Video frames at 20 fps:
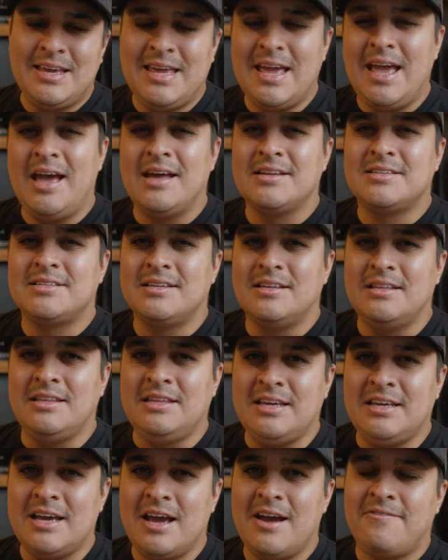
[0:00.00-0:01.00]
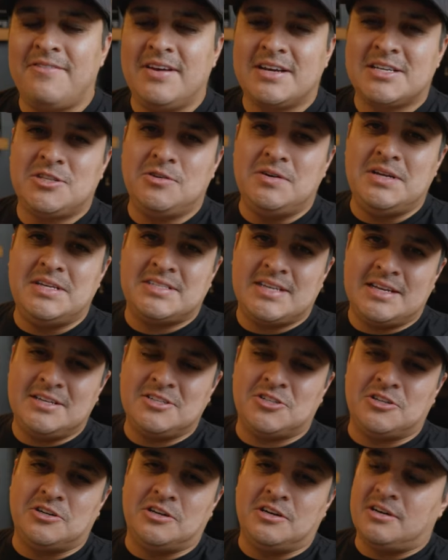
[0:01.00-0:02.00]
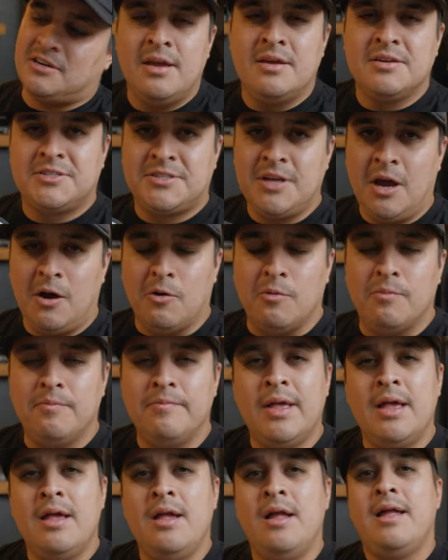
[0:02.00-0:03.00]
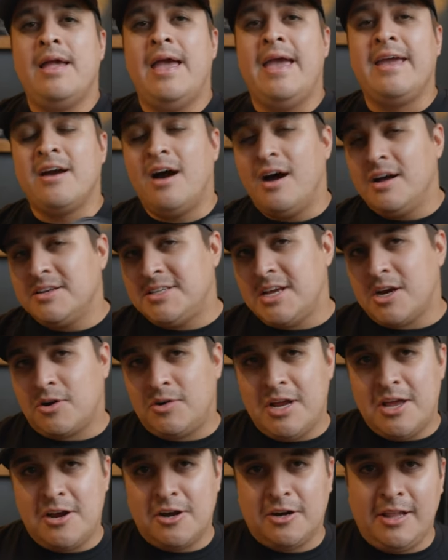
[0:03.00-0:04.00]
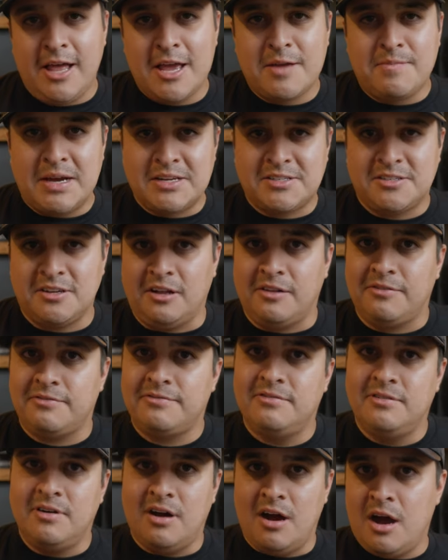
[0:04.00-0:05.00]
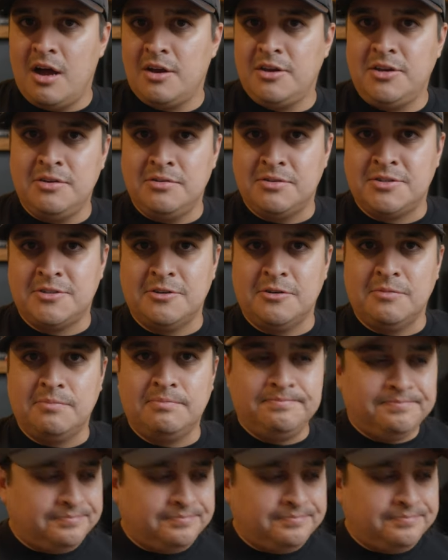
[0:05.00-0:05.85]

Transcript: get the FX3 sensor. So, a content creator like myself on YouTube